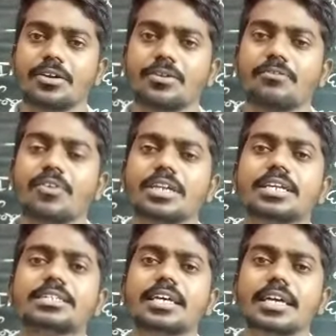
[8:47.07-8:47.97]
What are
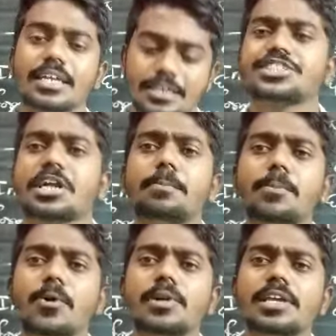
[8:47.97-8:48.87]
they?
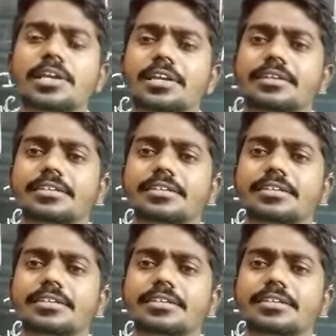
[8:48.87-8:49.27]
Stromboli,